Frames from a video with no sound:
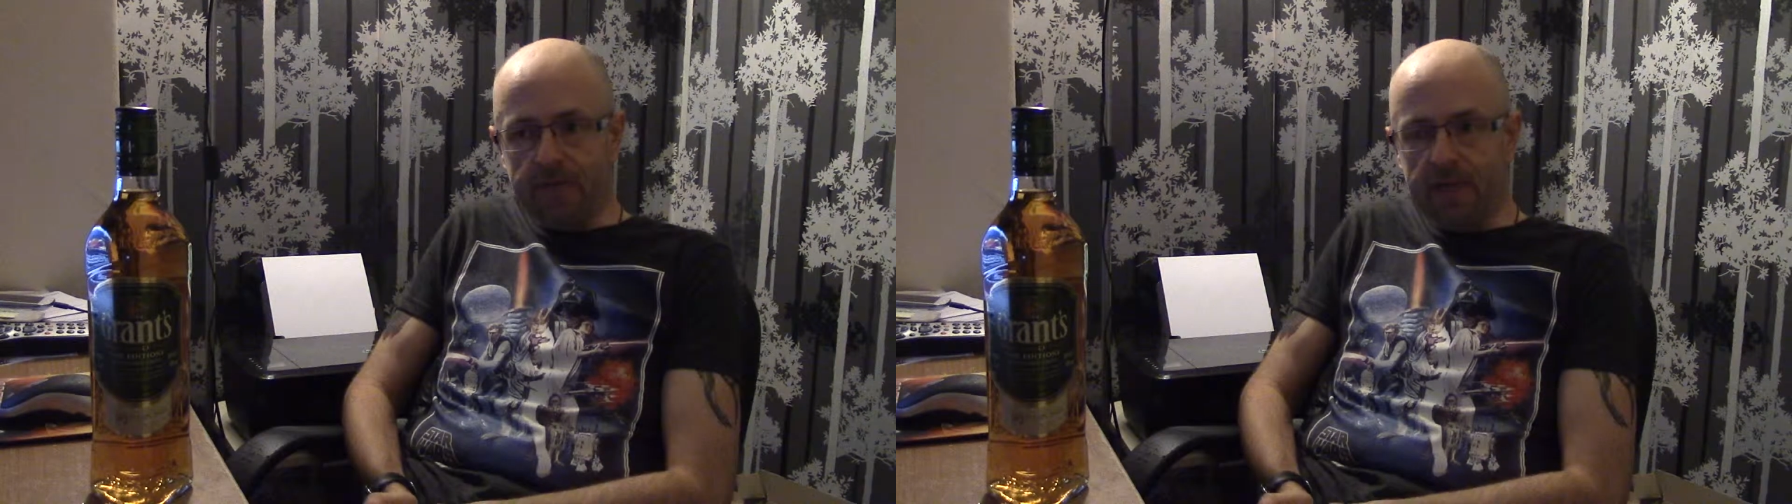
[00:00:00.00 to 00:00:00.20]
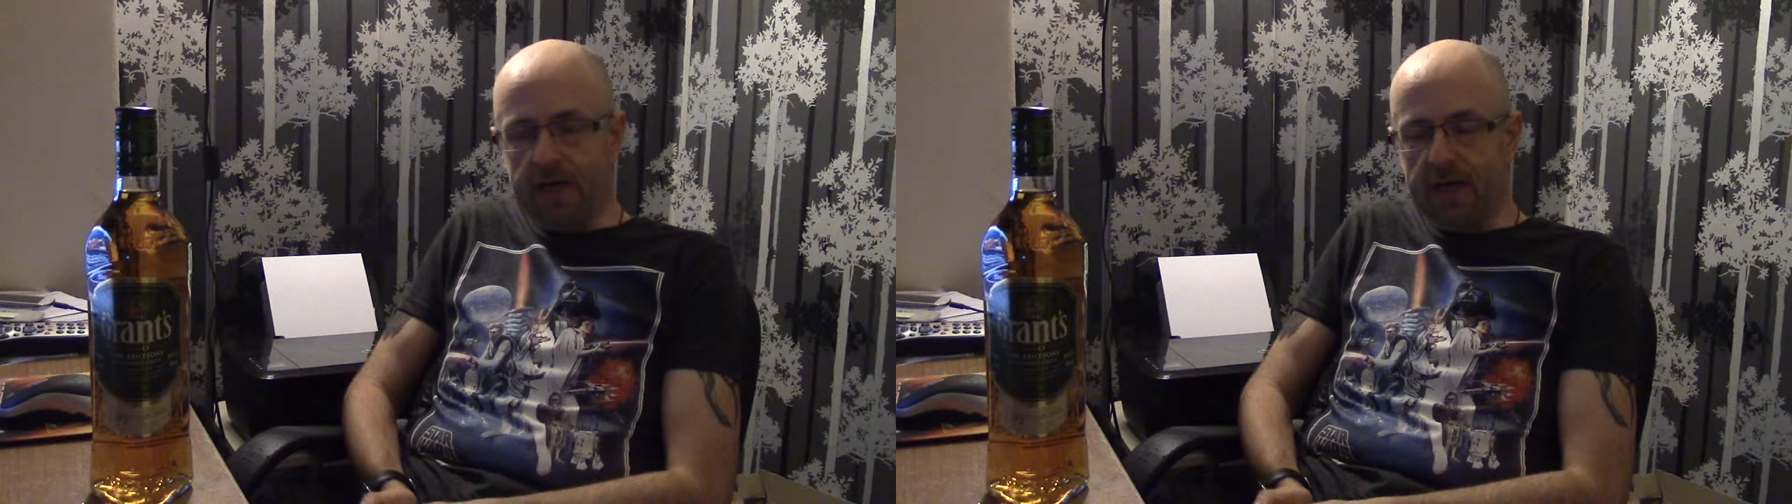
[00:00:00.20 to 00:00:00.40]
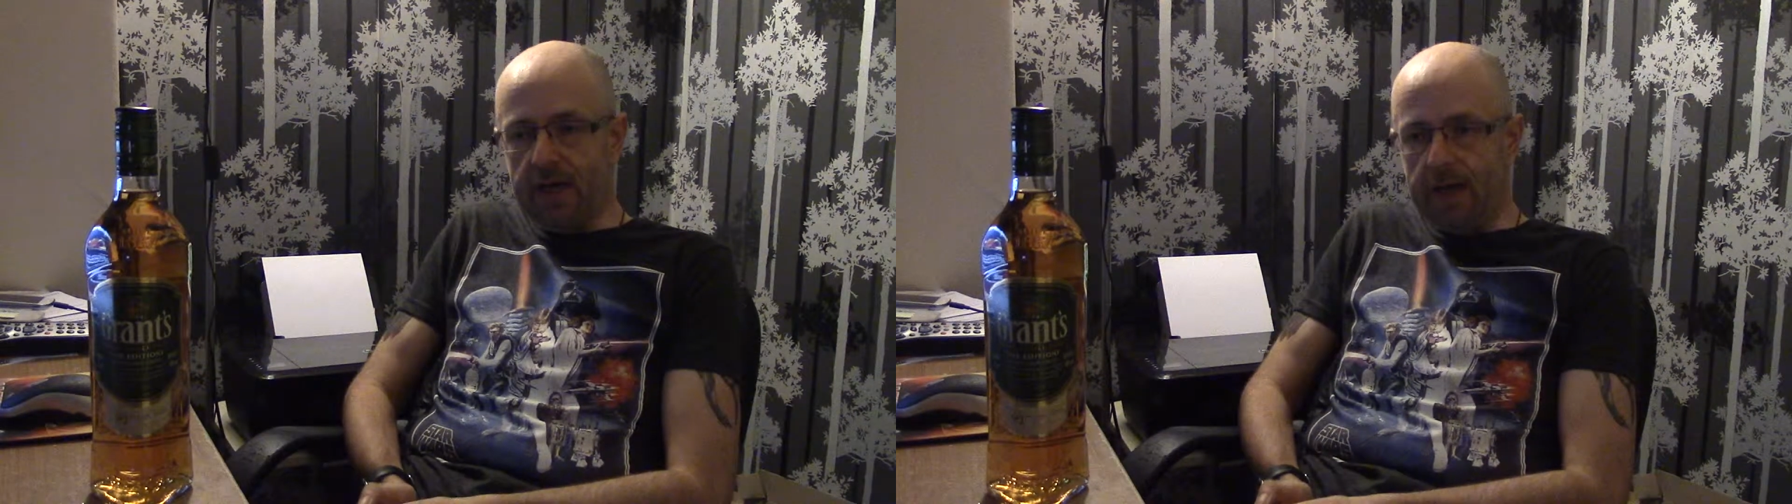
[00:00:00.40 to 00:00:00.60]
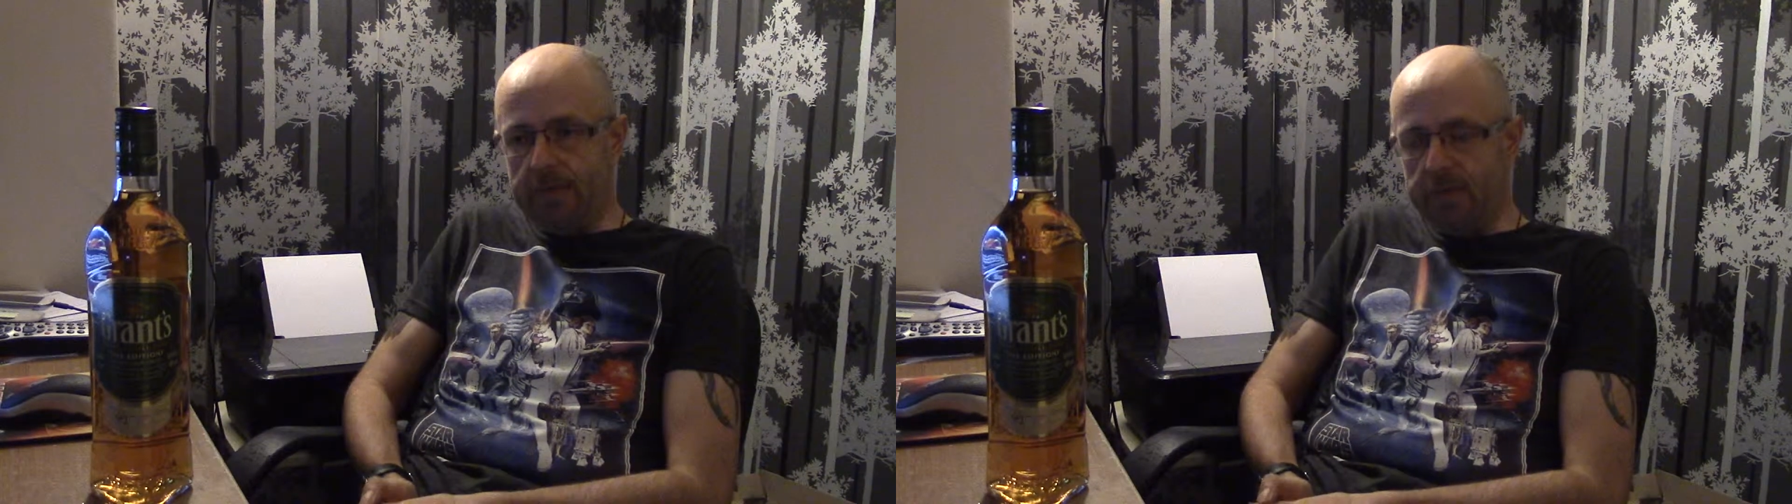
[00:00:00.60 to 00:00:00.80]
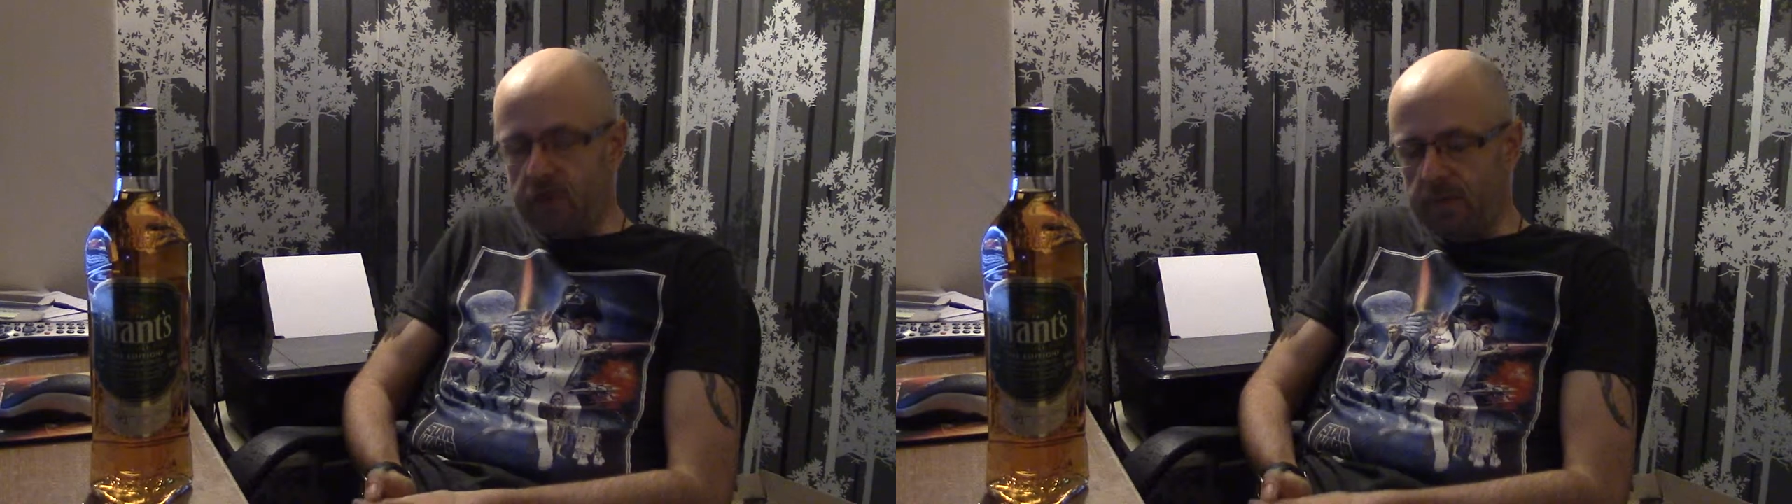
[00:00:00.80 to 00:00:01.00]

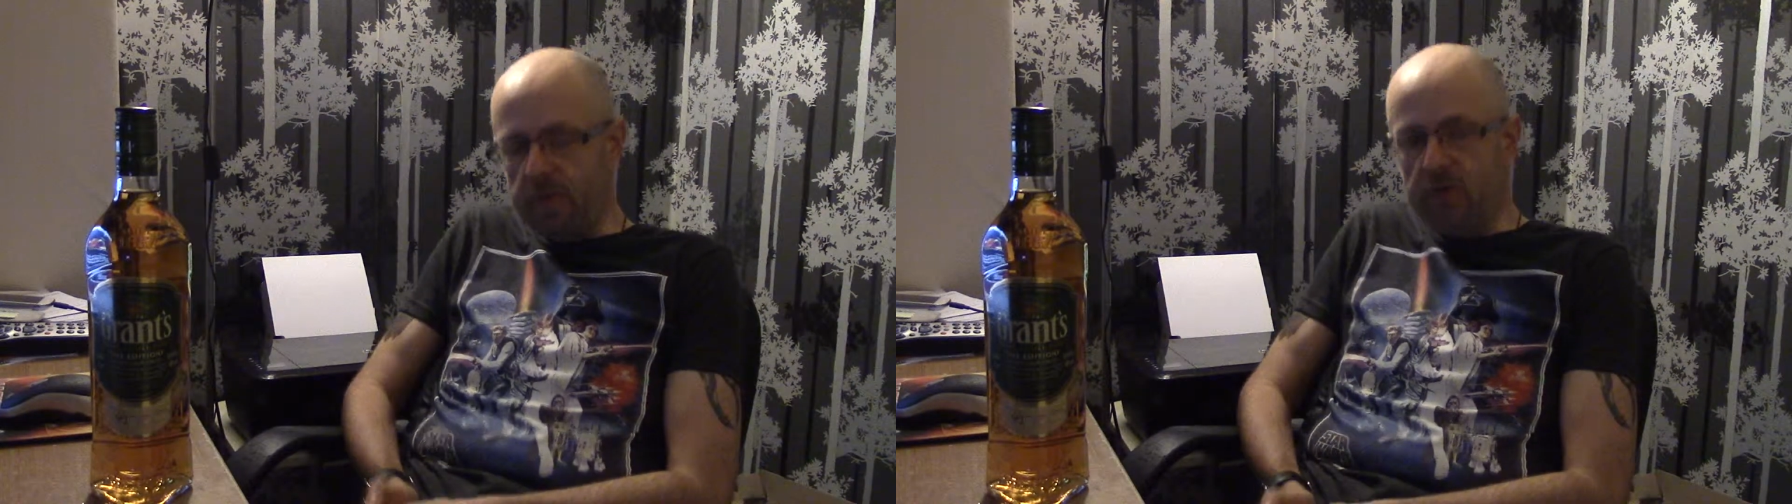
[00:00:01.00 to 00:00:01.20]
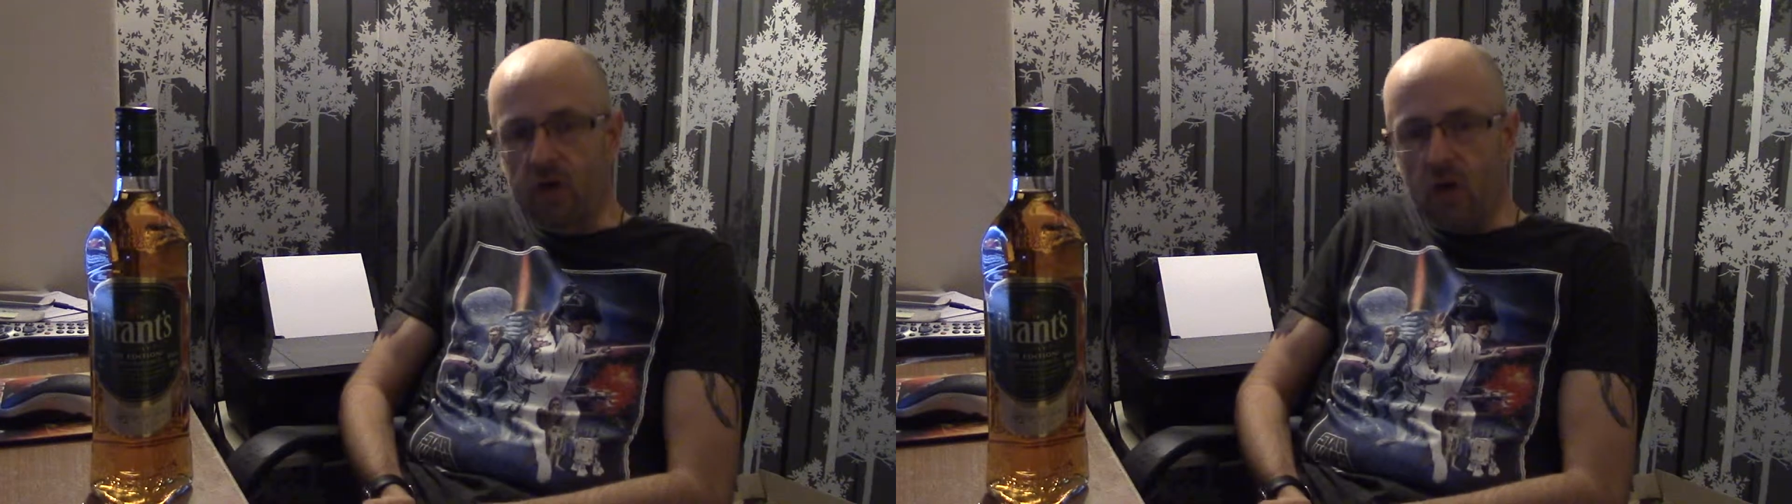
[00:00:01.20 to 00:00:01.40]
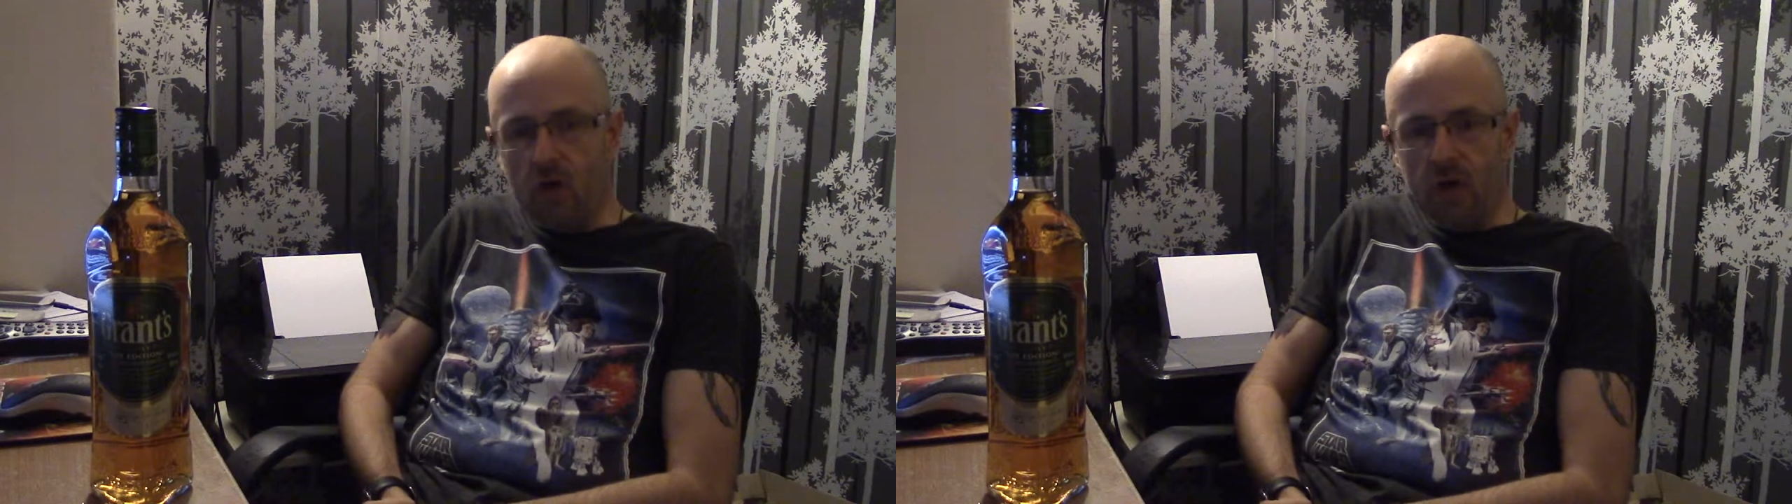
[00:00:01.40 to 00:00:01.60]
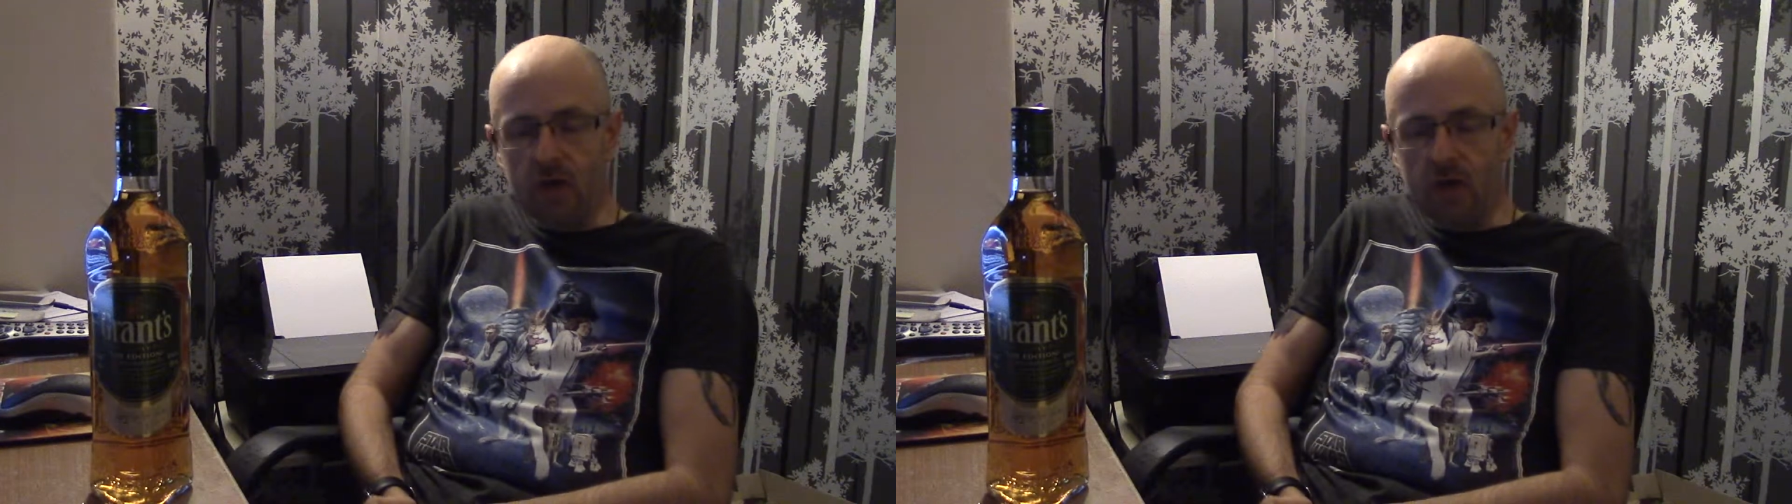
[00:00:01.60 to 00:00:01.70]
Now you may recall